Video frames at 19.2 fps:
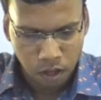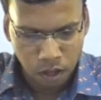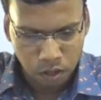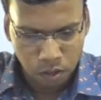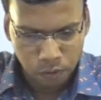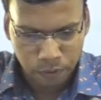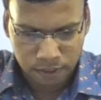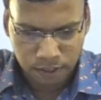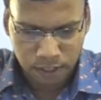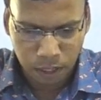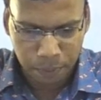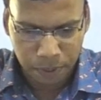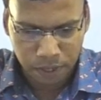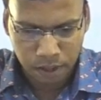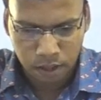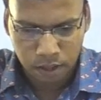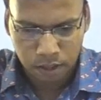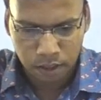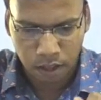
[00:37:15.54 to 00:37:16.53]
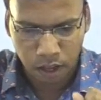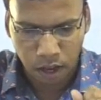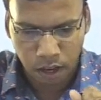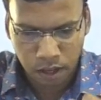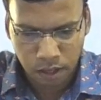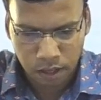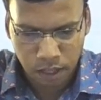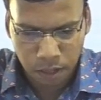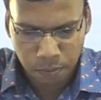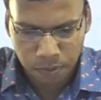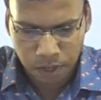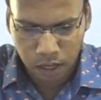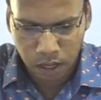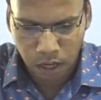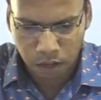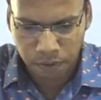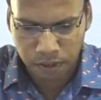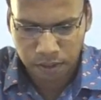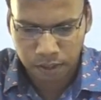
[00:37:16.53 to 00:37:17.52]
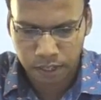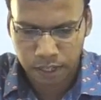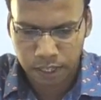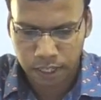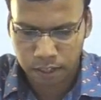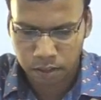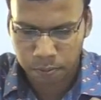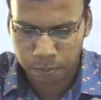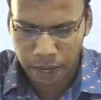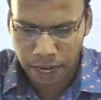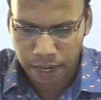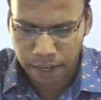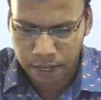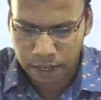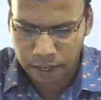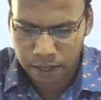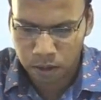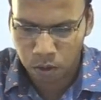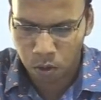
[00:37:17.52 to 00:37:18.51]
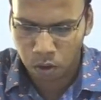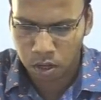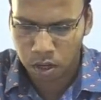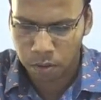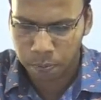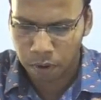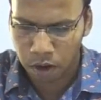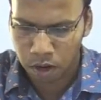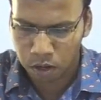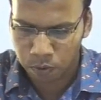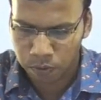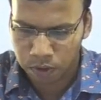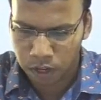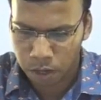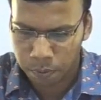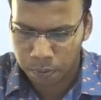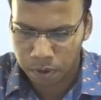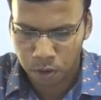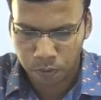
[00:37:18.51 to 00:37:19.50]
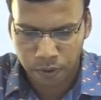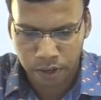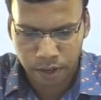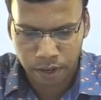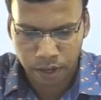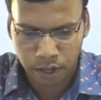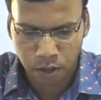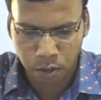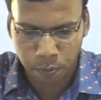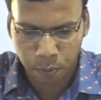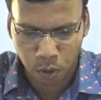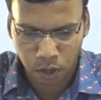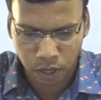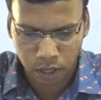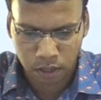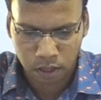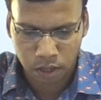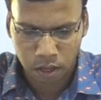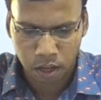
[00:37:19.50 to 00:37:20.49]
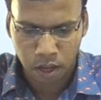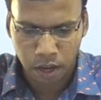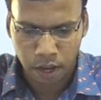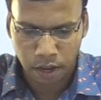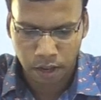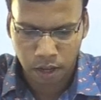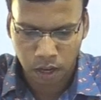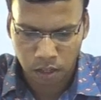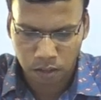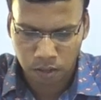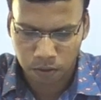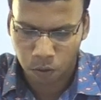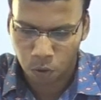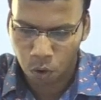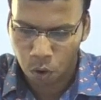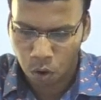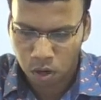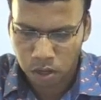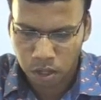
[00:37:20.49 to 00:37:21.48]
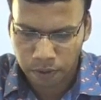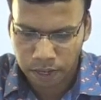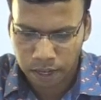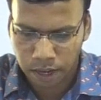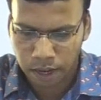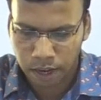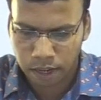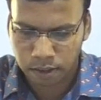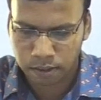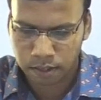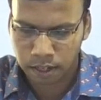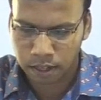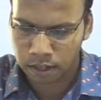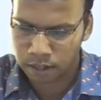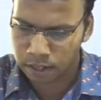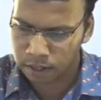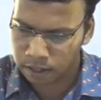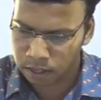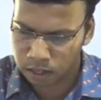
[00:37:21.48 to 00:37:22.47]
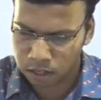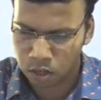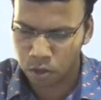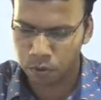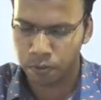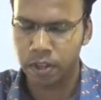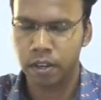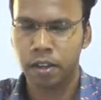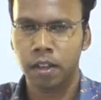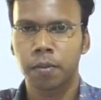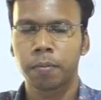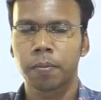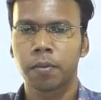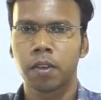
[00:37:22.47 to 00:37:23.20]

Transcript: So, first statement, under the Ramsar Convention, it is mandatory on the part of Government of India to protect and conserve all the wetlands in the territory of India.